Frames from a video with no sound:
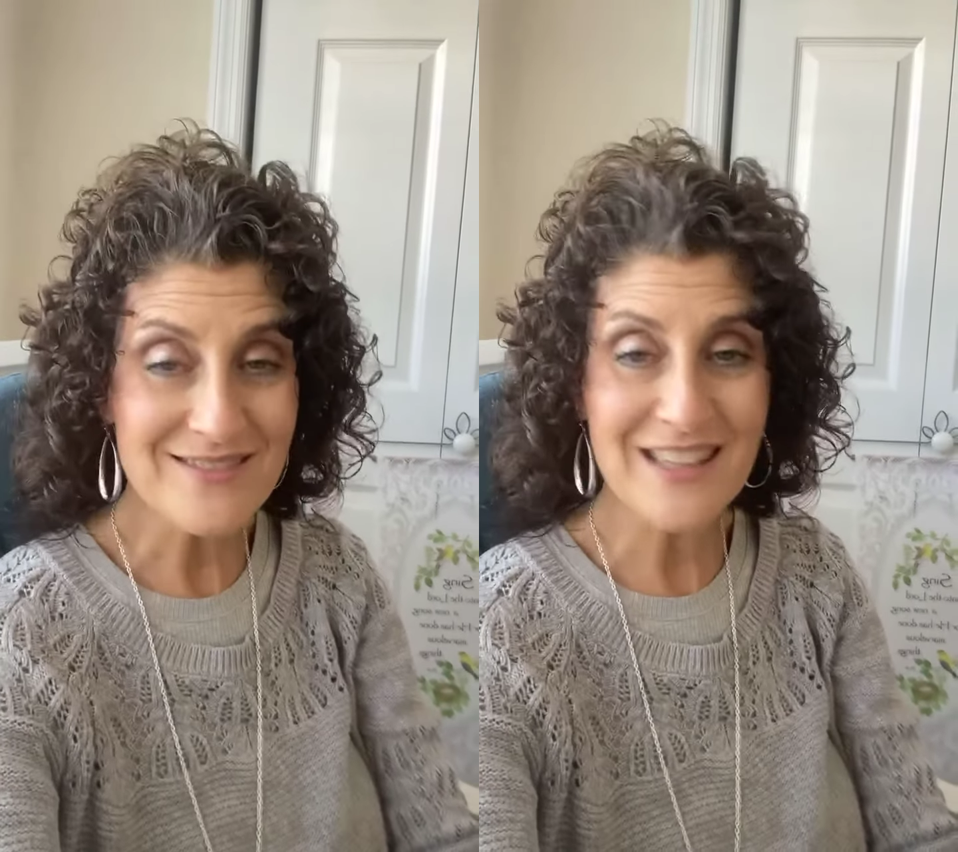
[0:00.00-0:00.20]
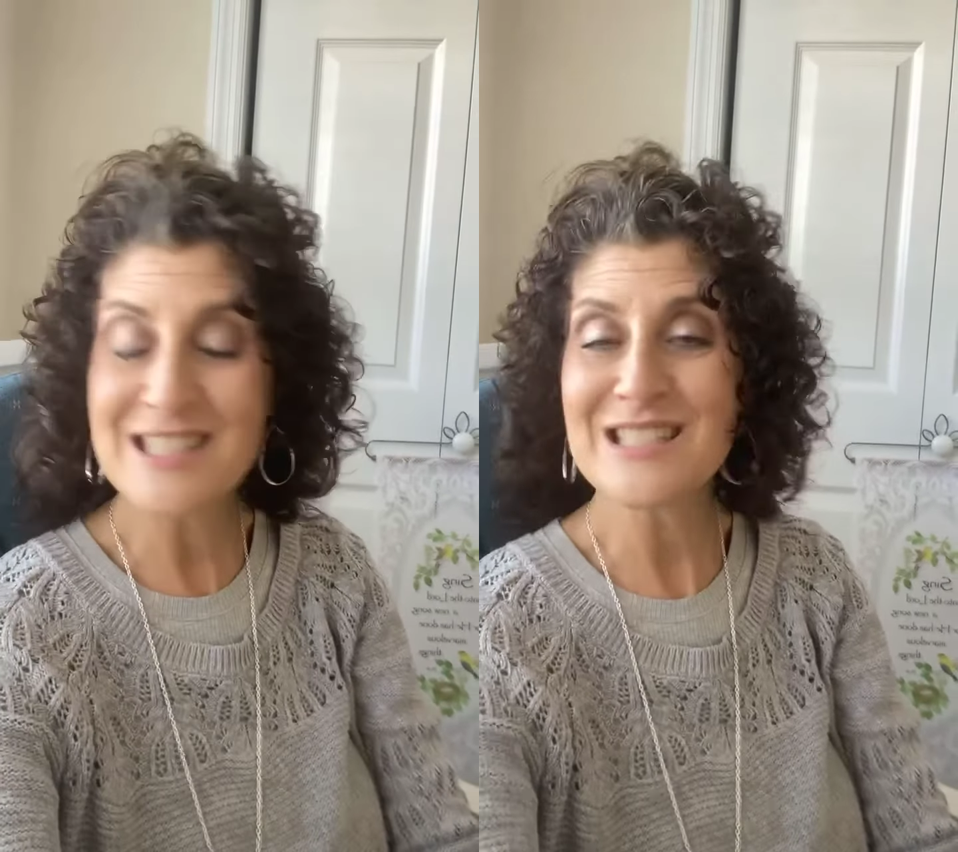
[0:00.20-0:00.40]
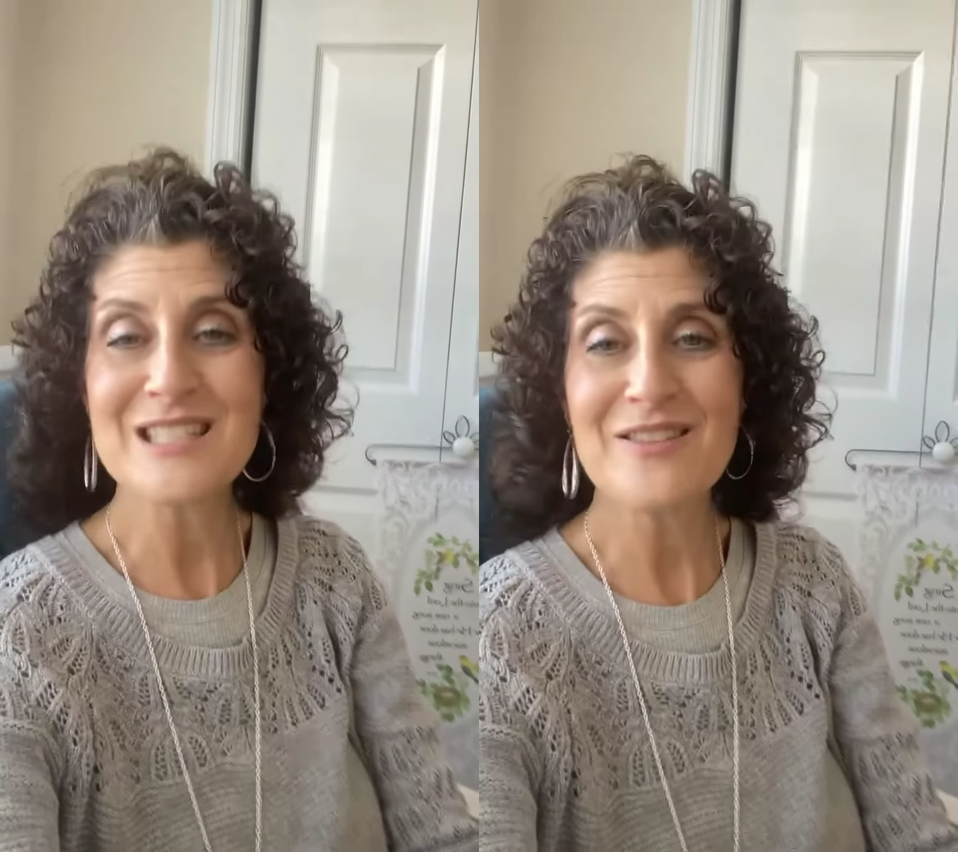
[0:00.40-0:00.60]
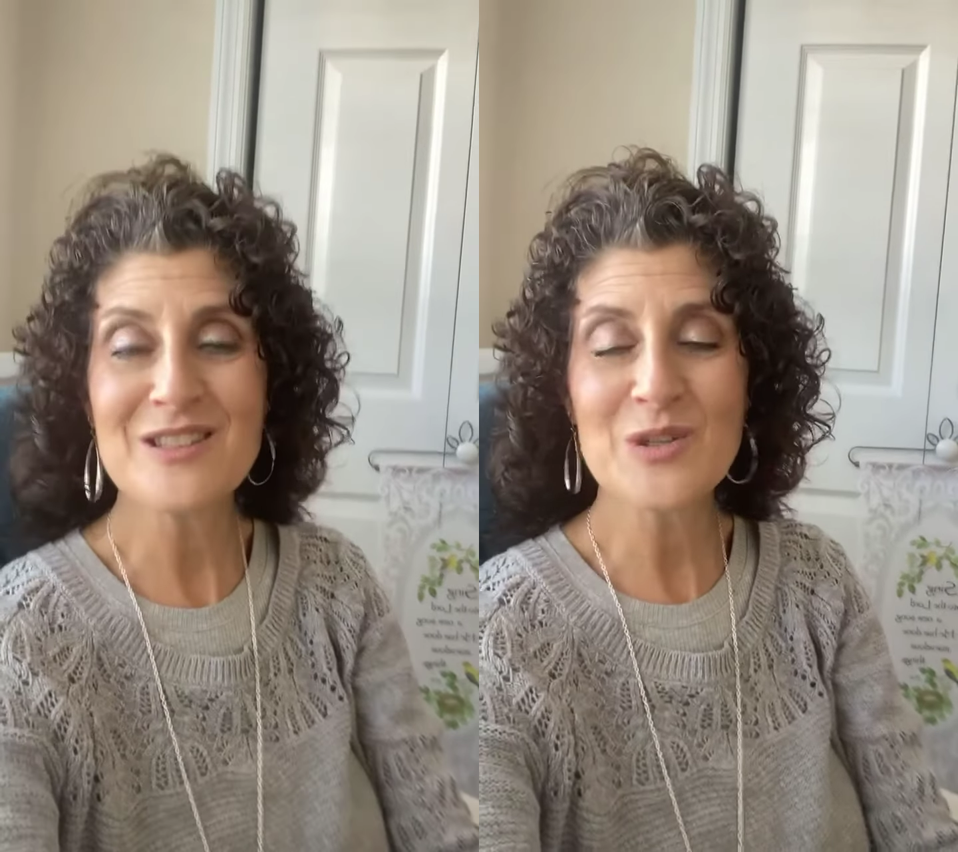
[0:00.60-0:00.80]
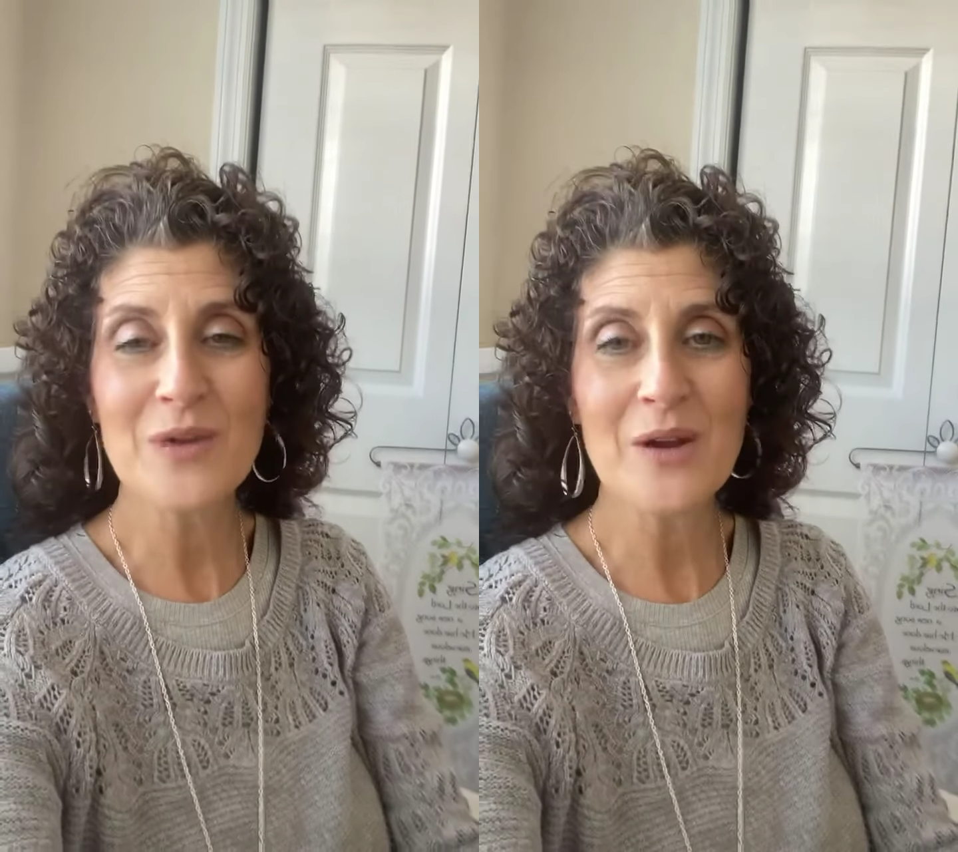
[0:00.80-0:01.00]
listen to
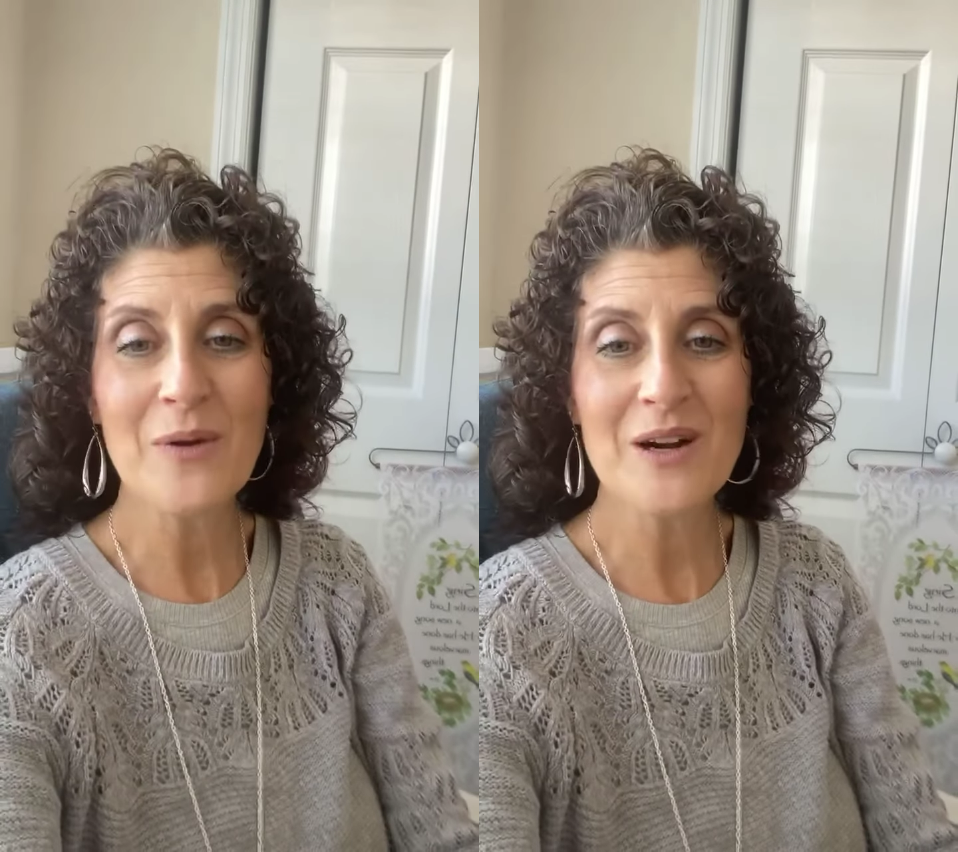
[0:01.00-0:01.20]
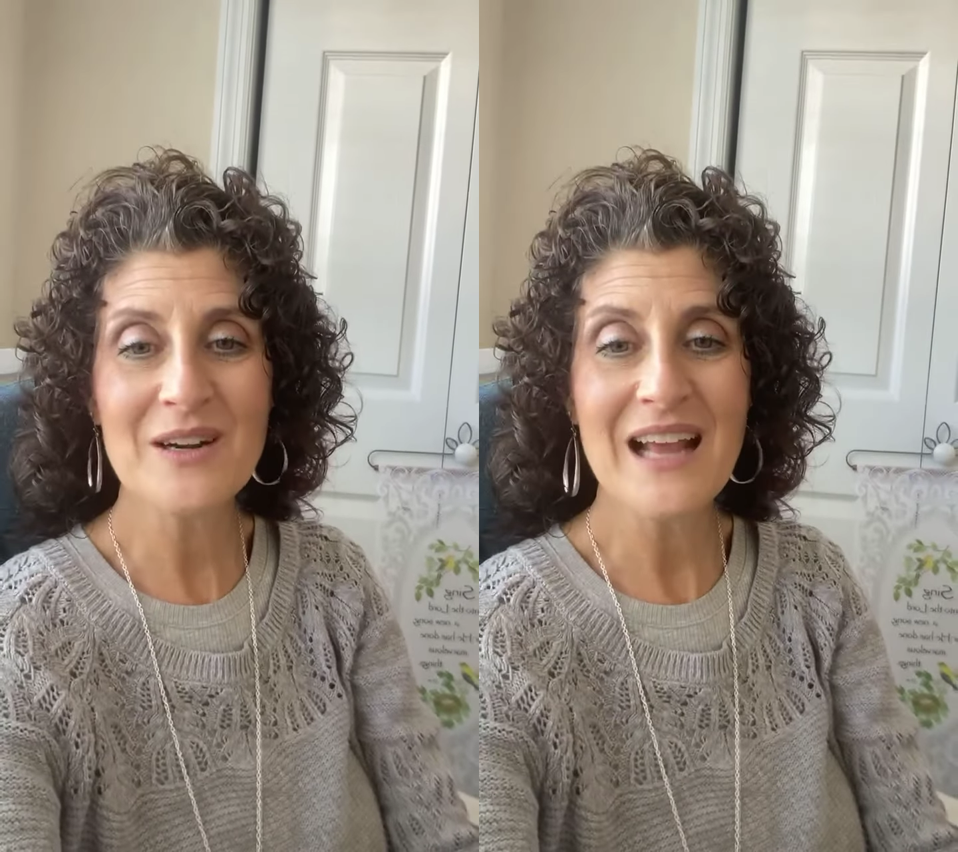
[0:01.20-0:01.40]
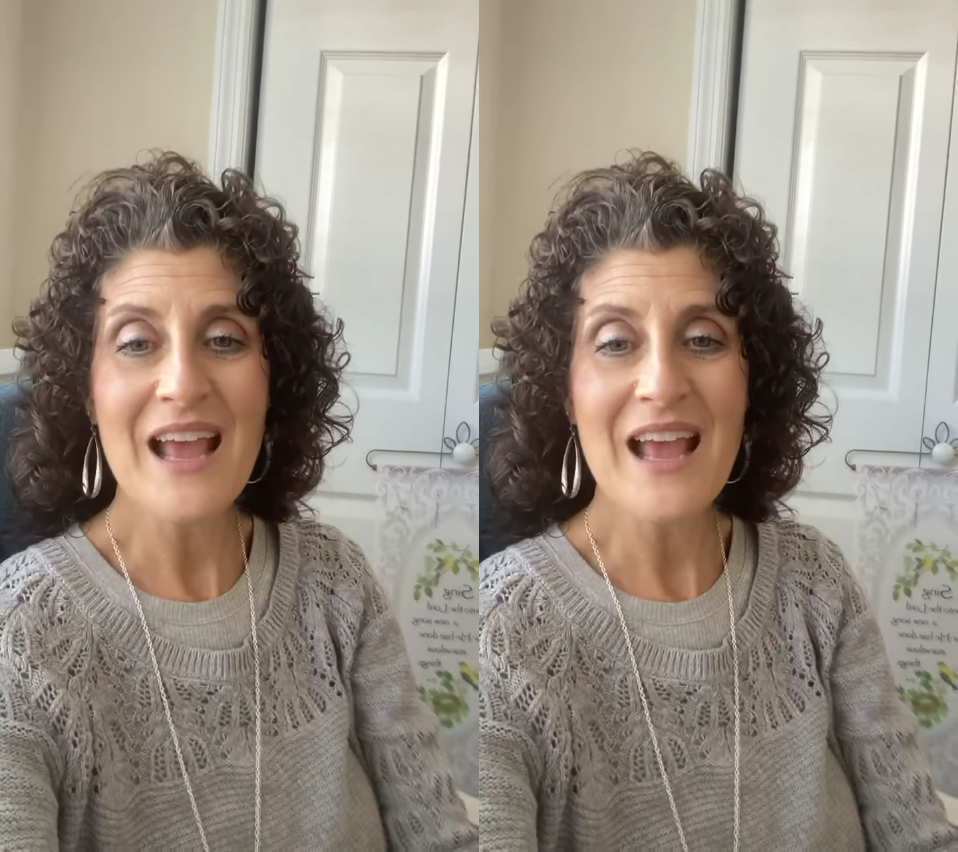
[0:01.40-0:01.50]
this quick word